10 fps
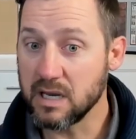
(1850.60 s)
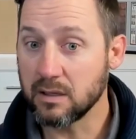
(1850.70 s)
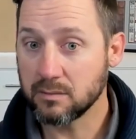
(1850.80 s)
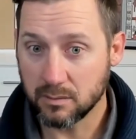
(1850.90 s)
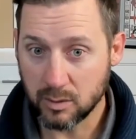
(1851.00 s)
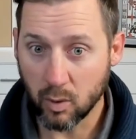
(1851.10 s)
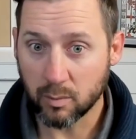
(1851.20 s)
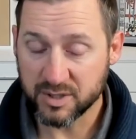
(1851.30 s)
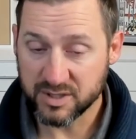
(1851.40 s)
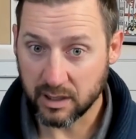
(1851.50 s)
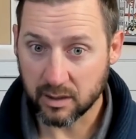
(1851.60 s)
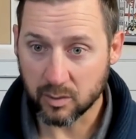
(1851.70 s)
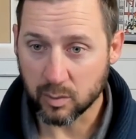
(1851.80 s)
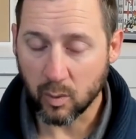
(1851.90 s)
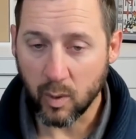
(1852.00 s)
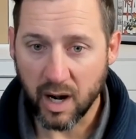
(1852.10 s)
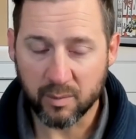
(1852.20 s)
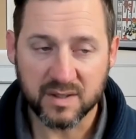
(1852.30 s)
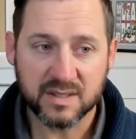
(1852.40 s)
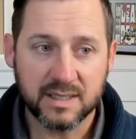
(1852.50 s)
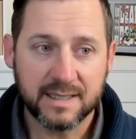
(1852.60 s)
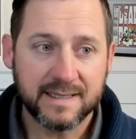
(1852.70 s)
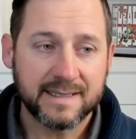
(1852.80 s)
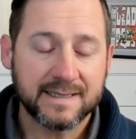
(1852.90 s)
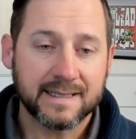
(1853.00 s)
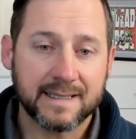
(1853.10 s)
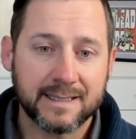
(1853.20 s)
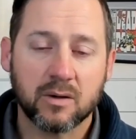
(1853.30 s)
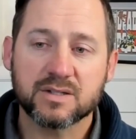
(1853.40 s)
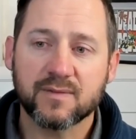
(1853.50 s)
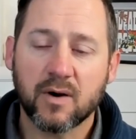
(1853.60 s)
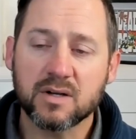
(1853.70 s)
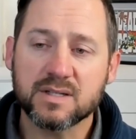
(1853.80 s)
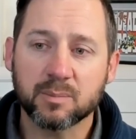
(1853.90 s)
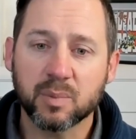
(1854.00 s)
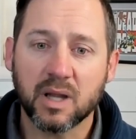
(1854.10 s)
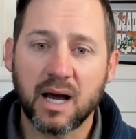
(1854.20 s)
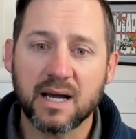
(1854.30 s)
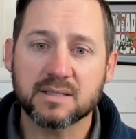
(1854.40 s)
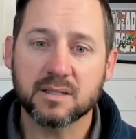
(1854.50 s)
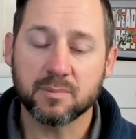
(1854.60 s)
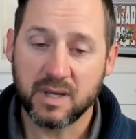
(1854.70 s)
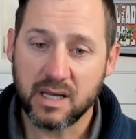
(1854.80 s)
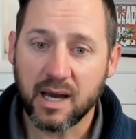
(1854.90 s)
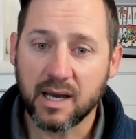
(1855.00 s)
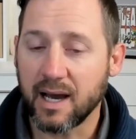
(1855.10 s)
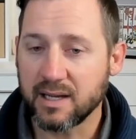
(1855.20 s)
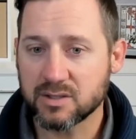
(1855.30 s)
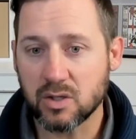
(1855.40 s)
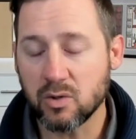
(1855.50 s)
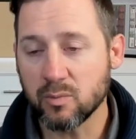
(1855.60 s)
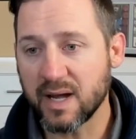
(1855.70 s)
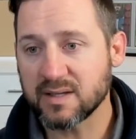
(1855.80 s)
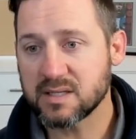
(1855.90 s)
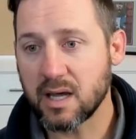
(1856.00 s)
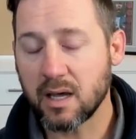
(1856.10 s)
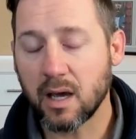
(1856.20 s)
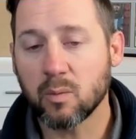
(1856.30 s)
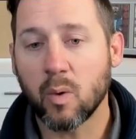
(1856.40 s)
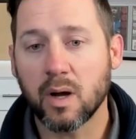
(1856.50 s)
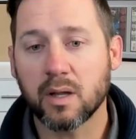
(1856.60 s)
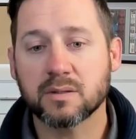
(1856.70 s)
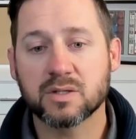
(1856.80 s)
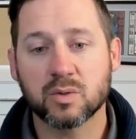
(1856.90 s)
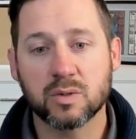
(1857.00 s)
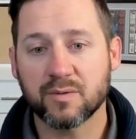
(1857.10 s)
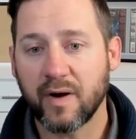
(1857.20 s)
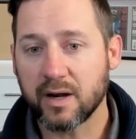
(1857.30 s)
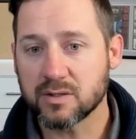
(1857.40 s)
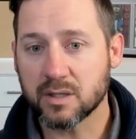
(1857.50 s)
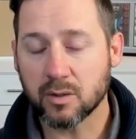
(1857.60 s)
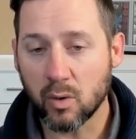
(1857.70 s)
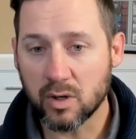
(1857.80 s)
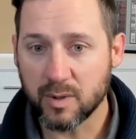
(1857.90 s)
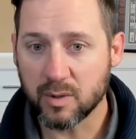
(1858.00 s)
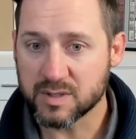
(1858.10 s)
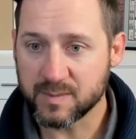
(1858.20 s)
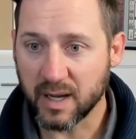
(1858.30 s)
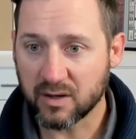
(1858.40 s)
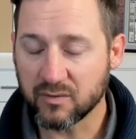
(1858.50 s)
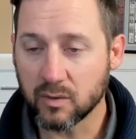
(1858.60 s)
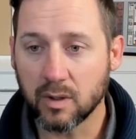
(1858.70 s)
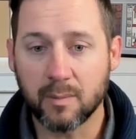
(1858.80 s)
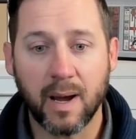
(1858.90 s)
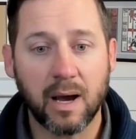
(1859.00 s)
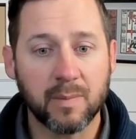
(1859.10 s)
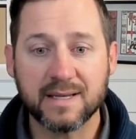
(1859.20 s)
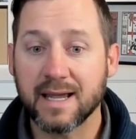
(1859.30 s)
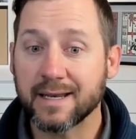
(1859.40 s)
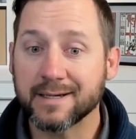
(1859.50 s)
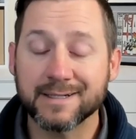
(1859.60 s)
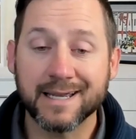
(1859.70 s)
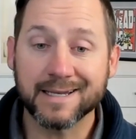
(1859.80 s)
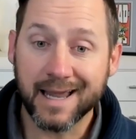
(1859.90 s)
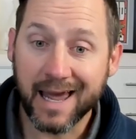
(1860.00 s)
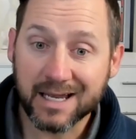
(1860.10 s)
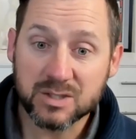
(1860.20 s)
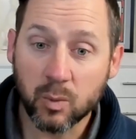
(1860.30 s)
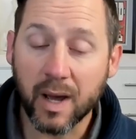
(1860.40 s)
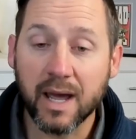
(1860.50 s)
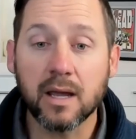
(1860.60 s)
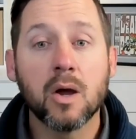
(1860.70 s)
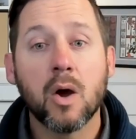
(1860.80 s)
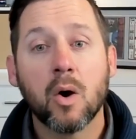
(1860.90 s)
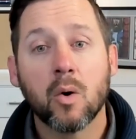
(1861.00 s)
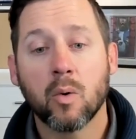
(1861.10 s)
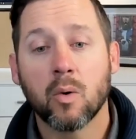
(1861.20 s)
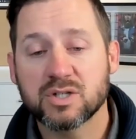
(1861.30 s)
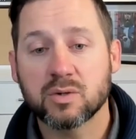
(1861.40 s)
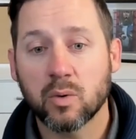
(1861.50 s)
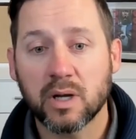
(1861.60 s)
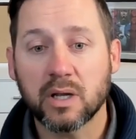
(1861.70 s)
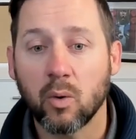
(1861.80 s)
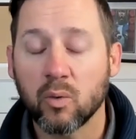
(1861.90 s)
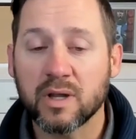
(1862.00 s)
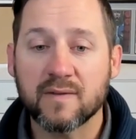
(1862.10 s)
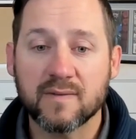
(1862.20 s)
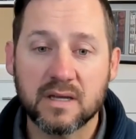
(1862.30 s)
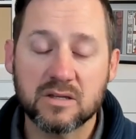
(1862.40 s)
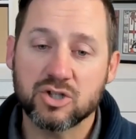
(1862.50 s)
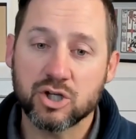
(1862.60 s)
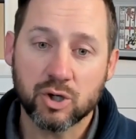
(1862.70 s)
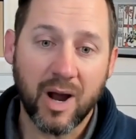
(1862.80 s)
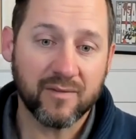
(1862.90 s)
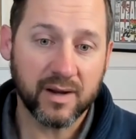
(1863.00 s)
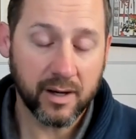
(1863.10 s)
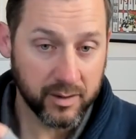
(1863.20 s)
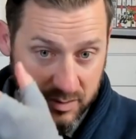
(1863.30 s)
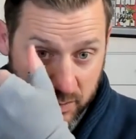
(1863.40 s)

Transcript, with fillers: meet your particular requirements. Now, as far as it applies to PII, so you might say, I want storage providers that are going to be respectful about my data in X way or storing it only in these geographic